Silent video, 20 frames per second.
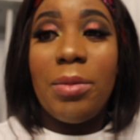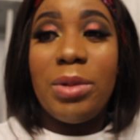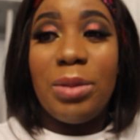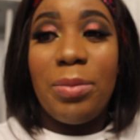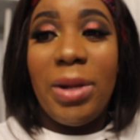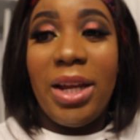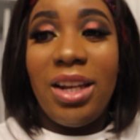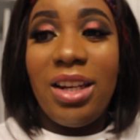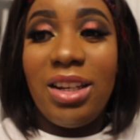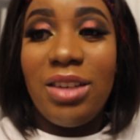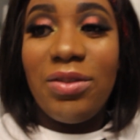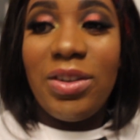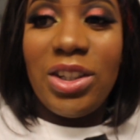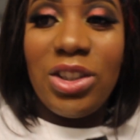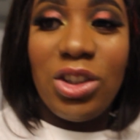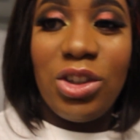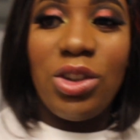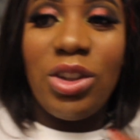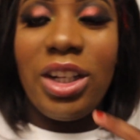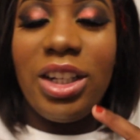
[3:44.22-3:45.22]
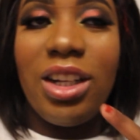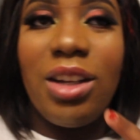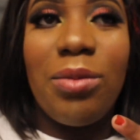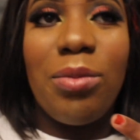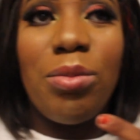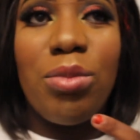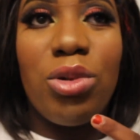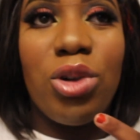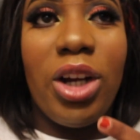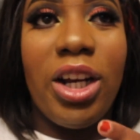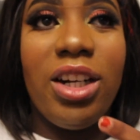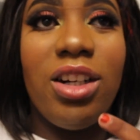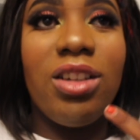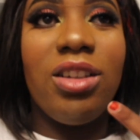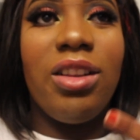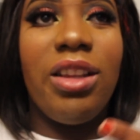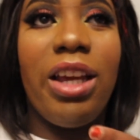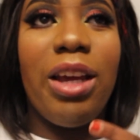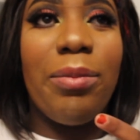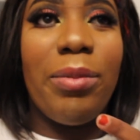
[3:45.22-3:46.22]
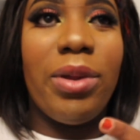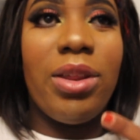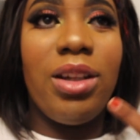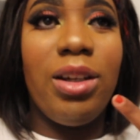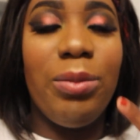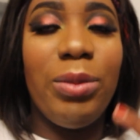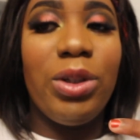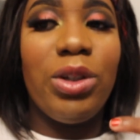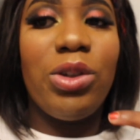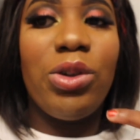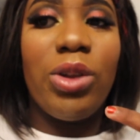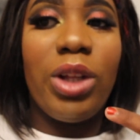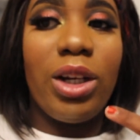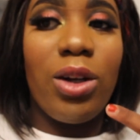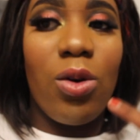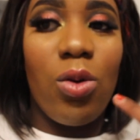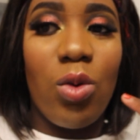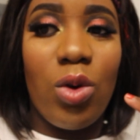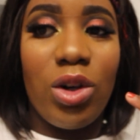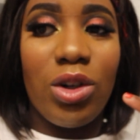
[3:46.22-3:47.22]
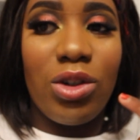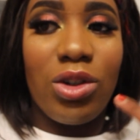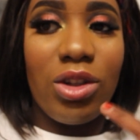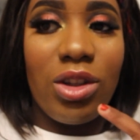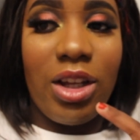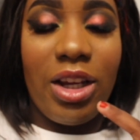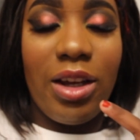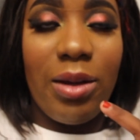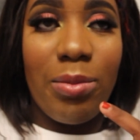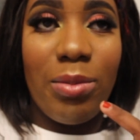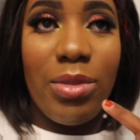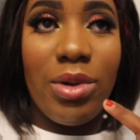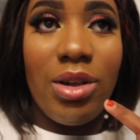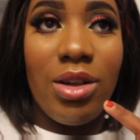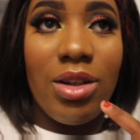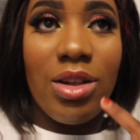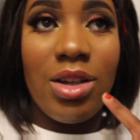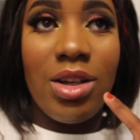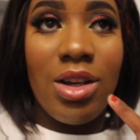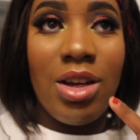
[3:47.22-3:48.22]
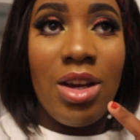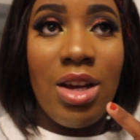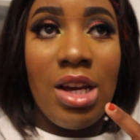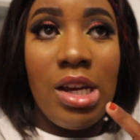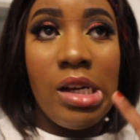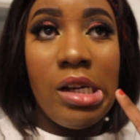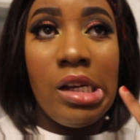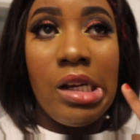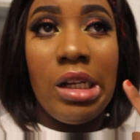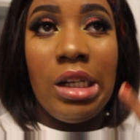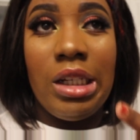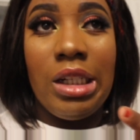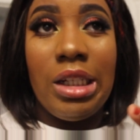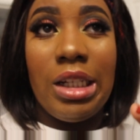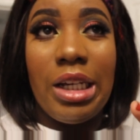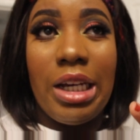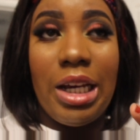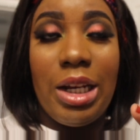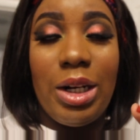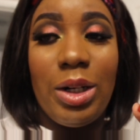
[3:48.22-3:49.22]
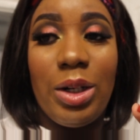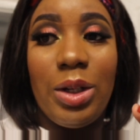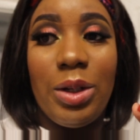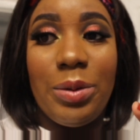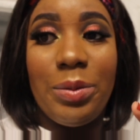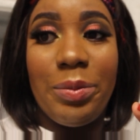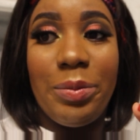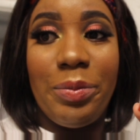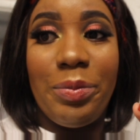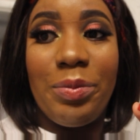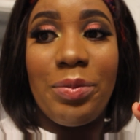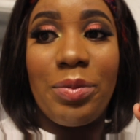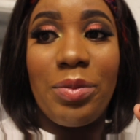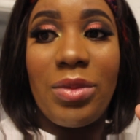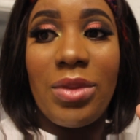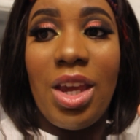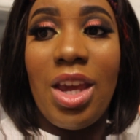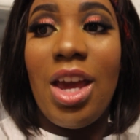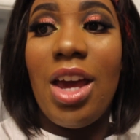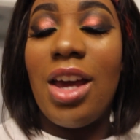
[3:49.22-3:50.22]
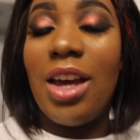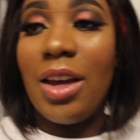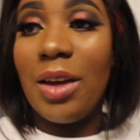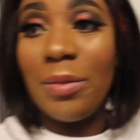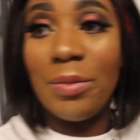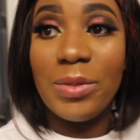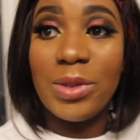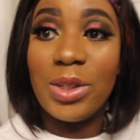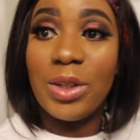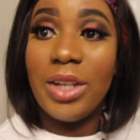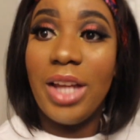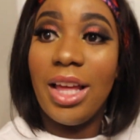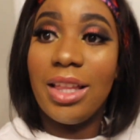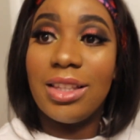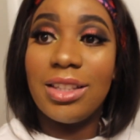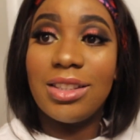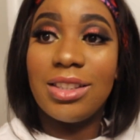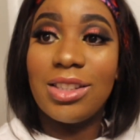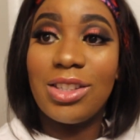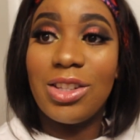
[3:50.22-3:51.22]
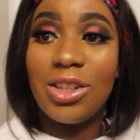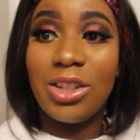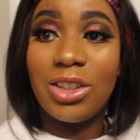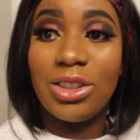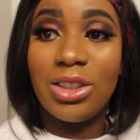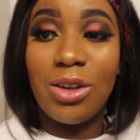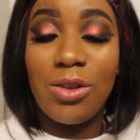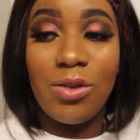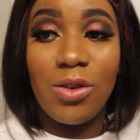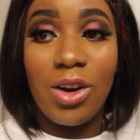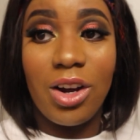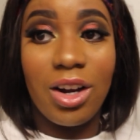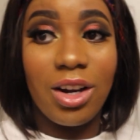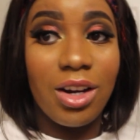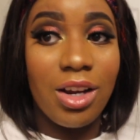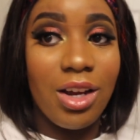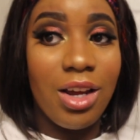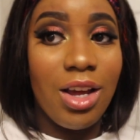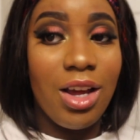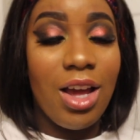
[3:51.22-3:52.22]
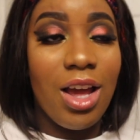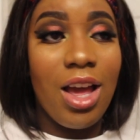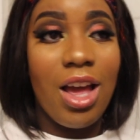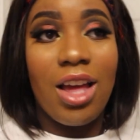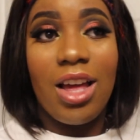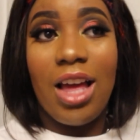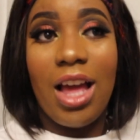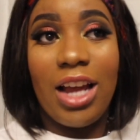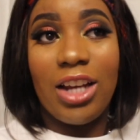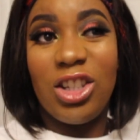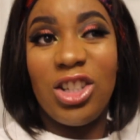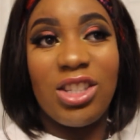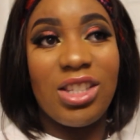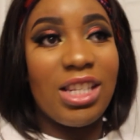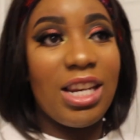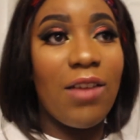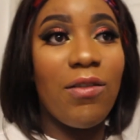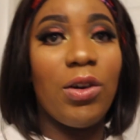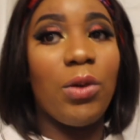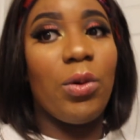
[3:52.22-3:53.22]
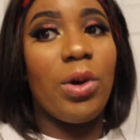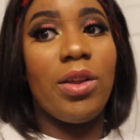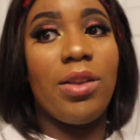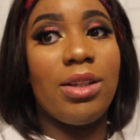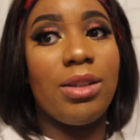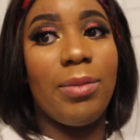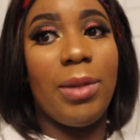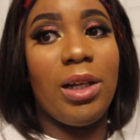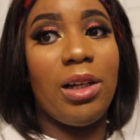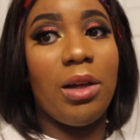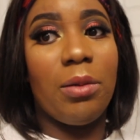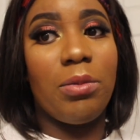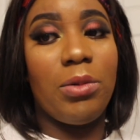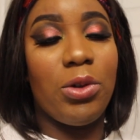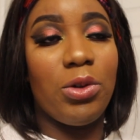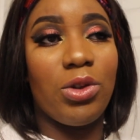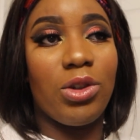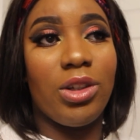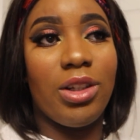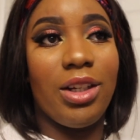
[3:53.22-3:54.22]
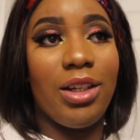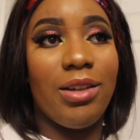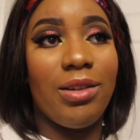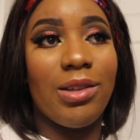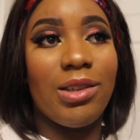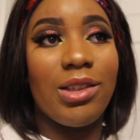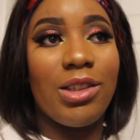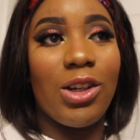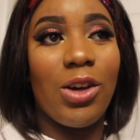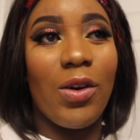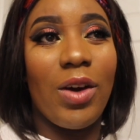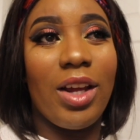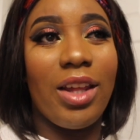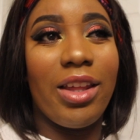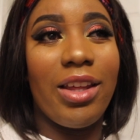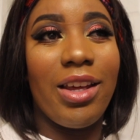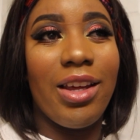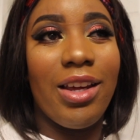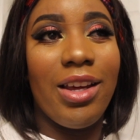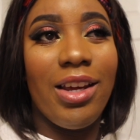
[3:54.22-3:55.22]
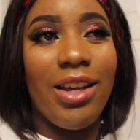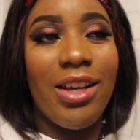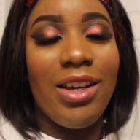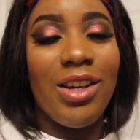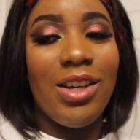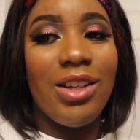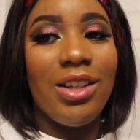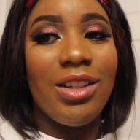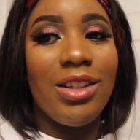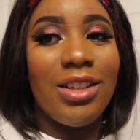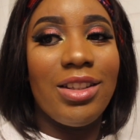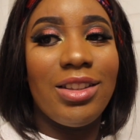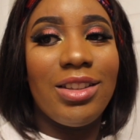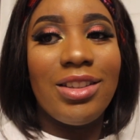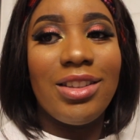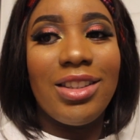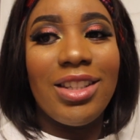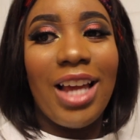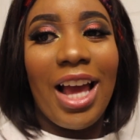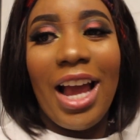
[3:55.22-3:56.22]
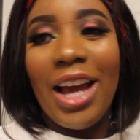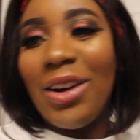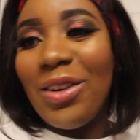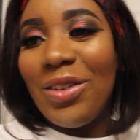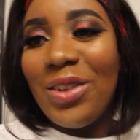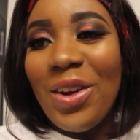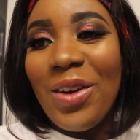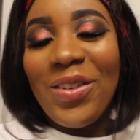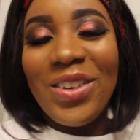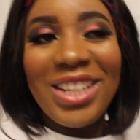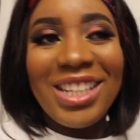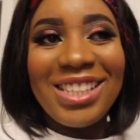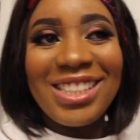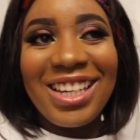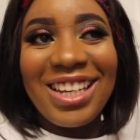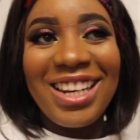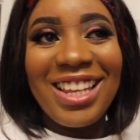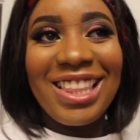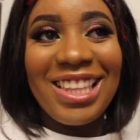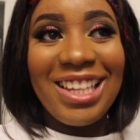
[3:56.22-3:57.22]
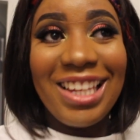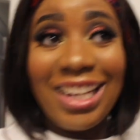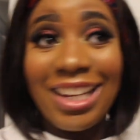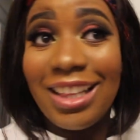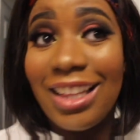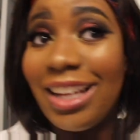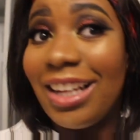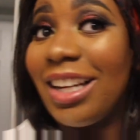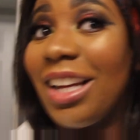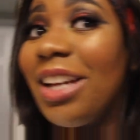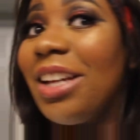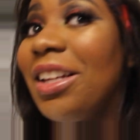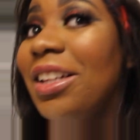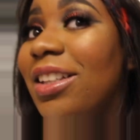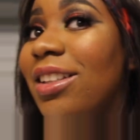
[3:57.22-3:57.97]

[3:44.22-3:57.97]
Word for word: I'm debating if I should do like a brighter lip. I think I'm gonna do like an orange lip. I don't know. Um, so yeah, this is the look so far. I just never wear this makeup usually, so I I don't know what he's gonna think. Like,